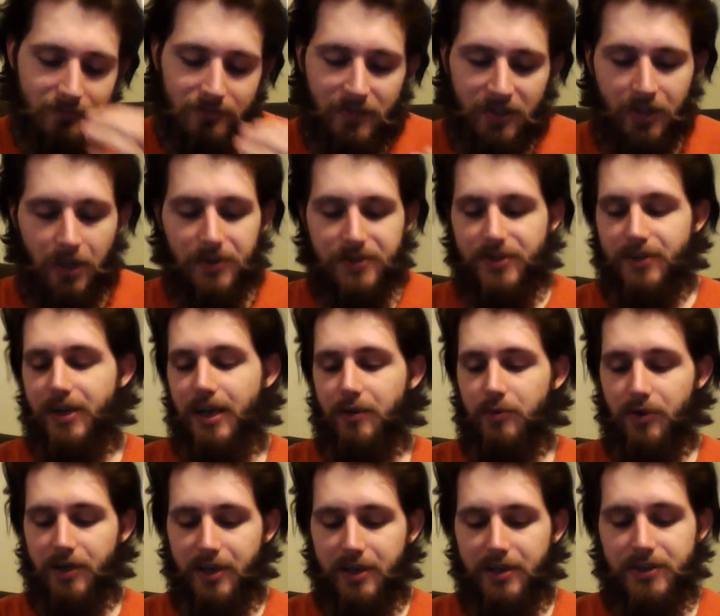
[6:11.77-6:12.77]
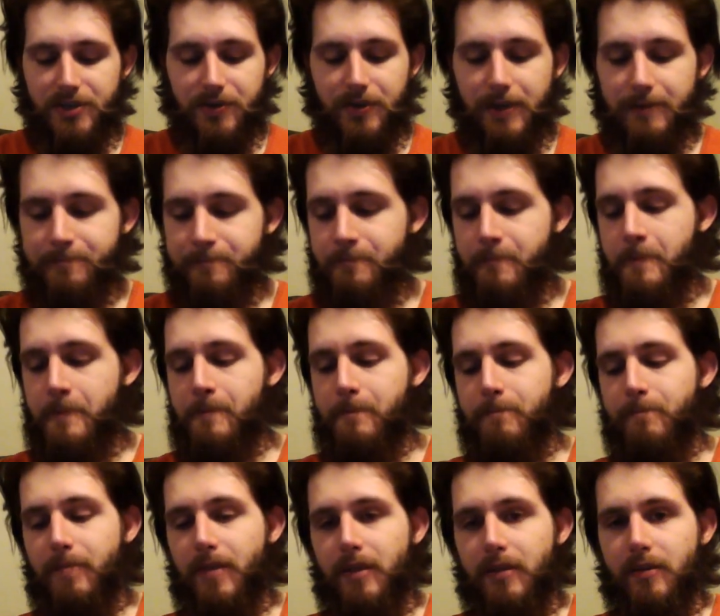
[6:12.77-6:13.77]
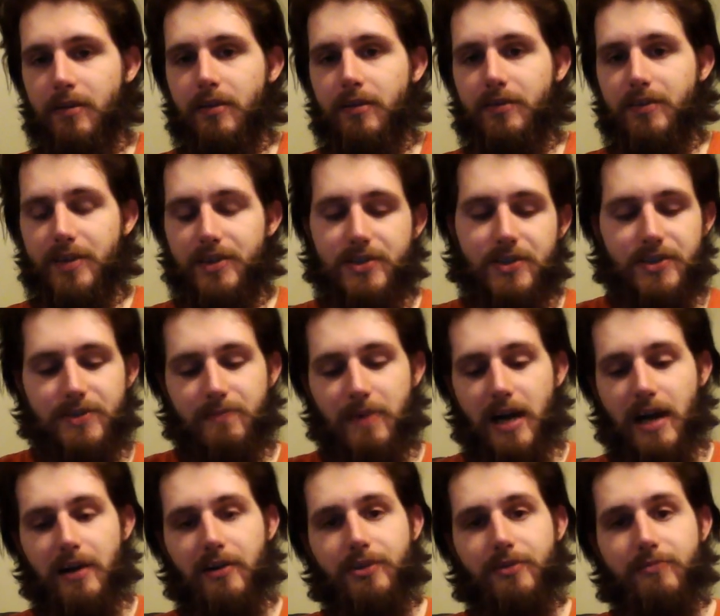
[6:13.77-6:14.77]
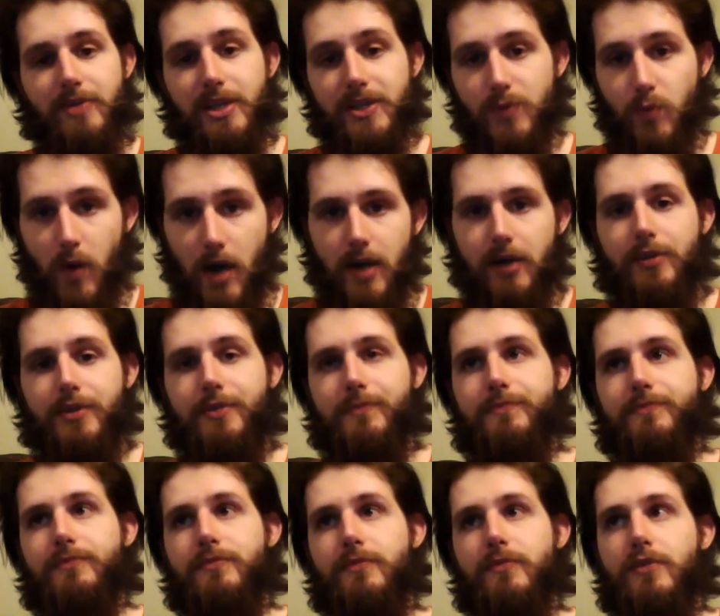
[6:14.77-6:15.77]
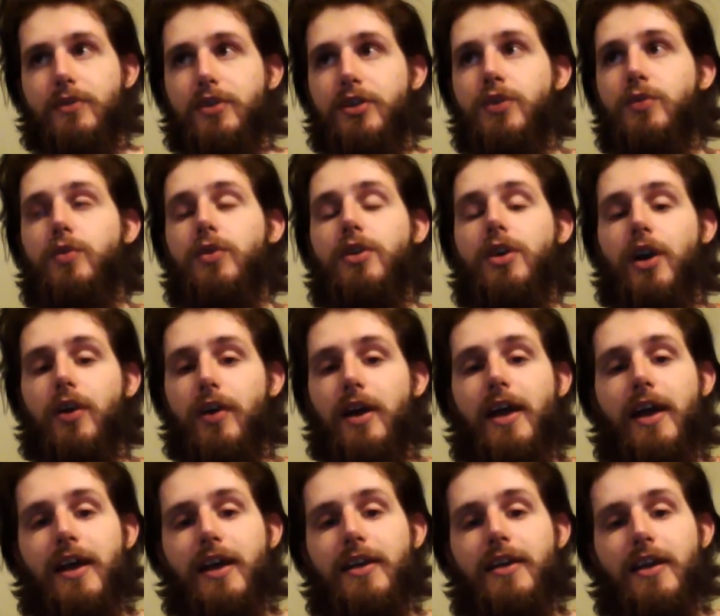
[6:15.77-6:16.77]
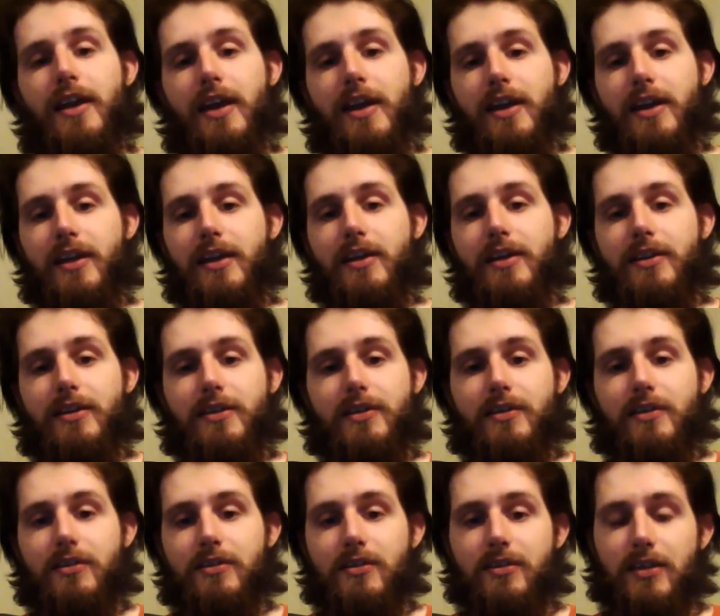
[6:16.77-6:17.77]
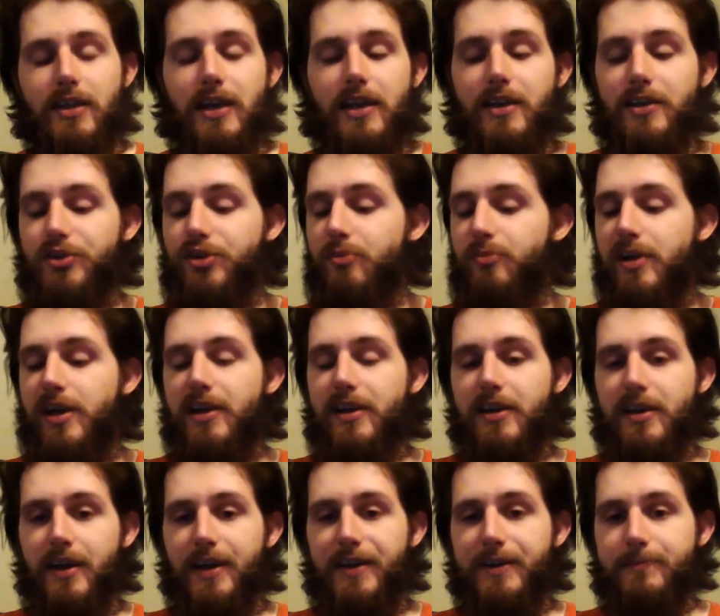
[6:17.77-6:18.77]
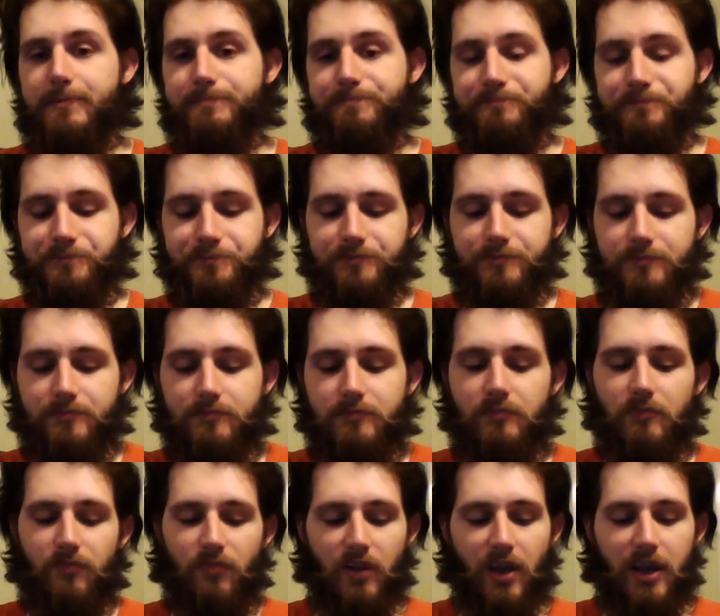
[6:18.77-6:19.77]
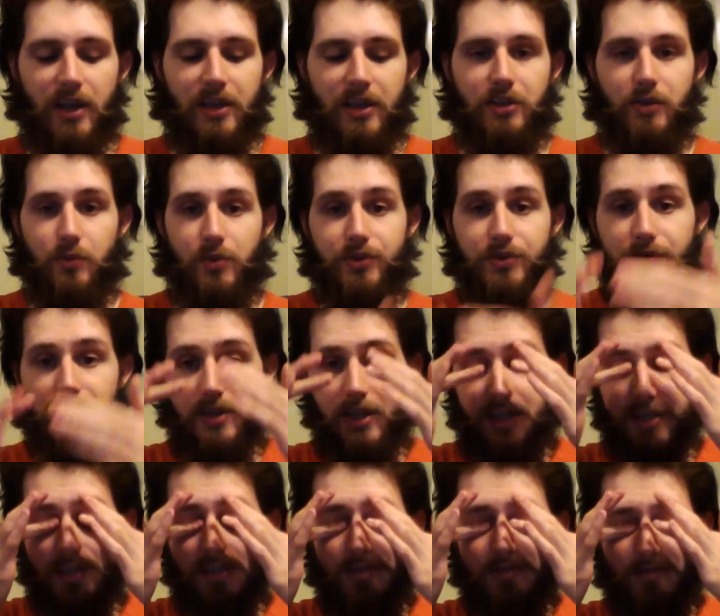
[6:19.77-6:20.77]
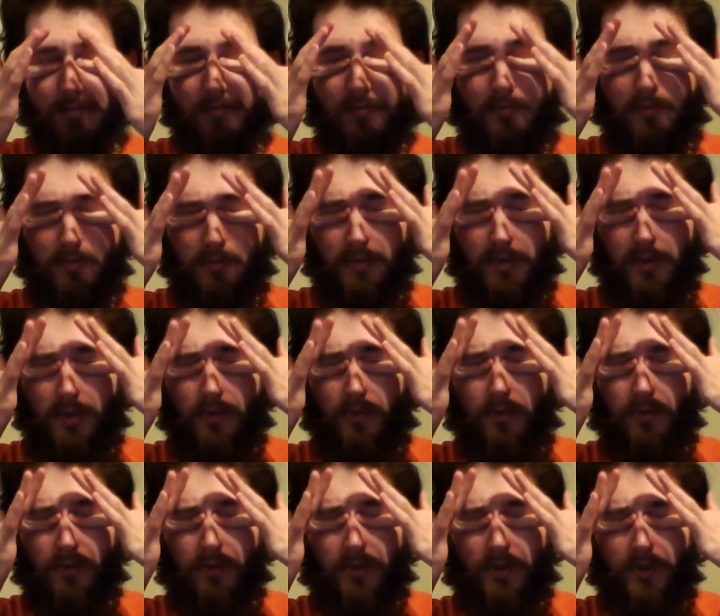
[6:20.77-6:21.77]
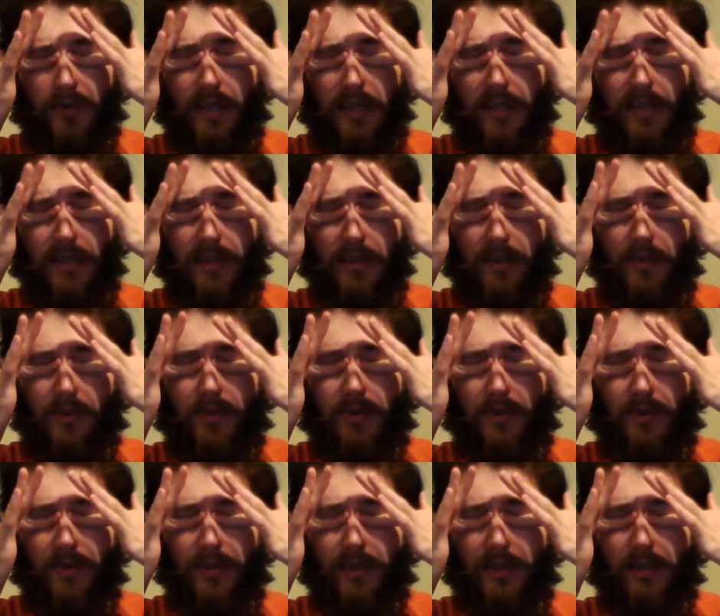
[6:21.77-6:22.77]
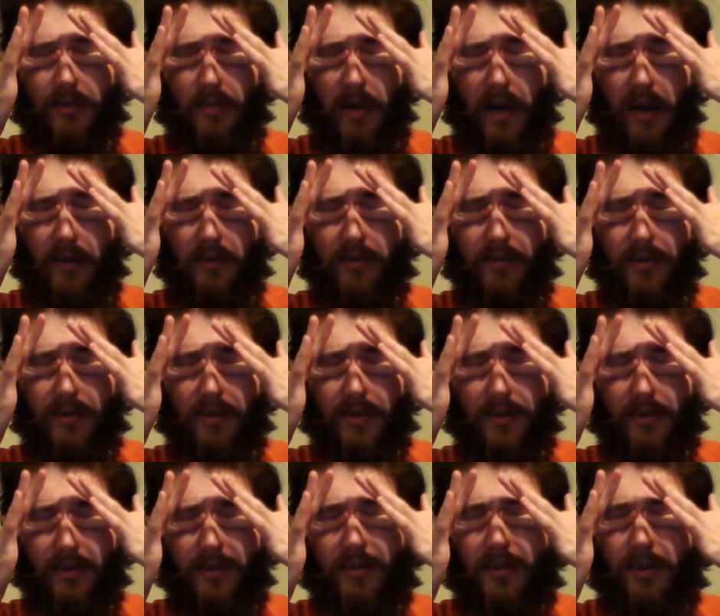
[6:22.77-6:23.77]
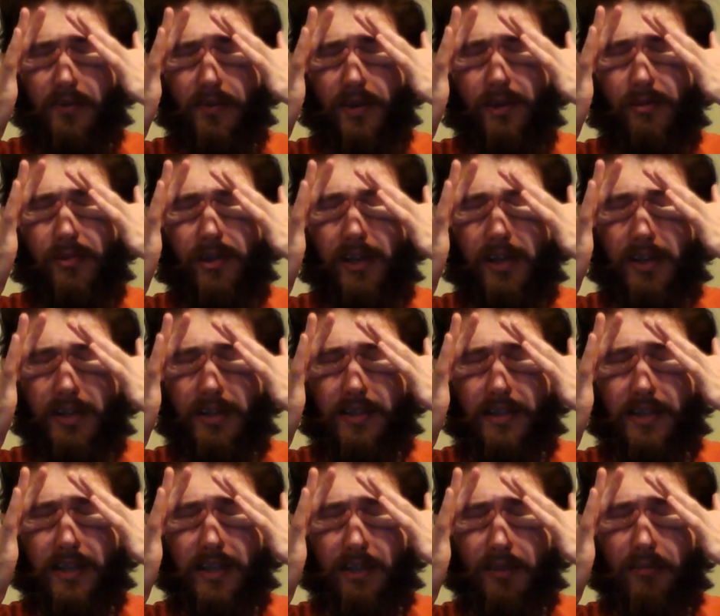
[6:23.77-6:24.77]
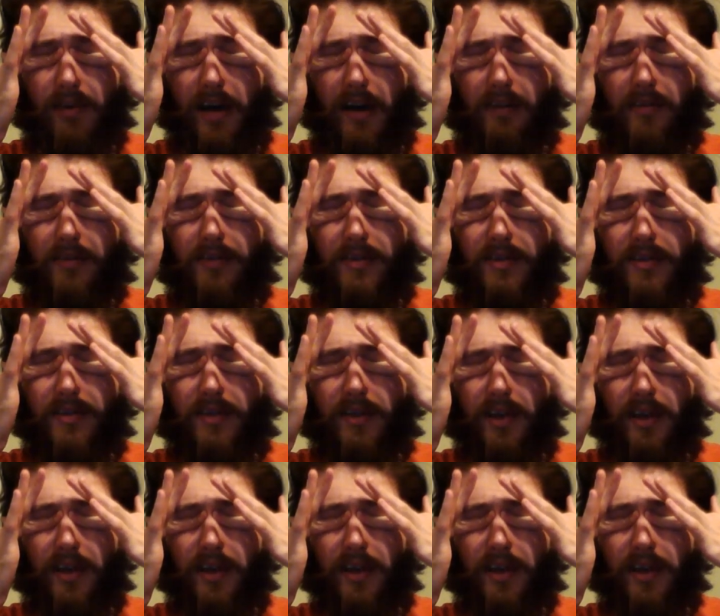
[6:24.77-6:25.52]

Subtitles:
No, so yeah, we'll get into it. This is mild meets wild. You will go ahead and lay in your bed at night, and you will do this. You will do this until you start seeing the patterns, and then when you begin seeing the patterns,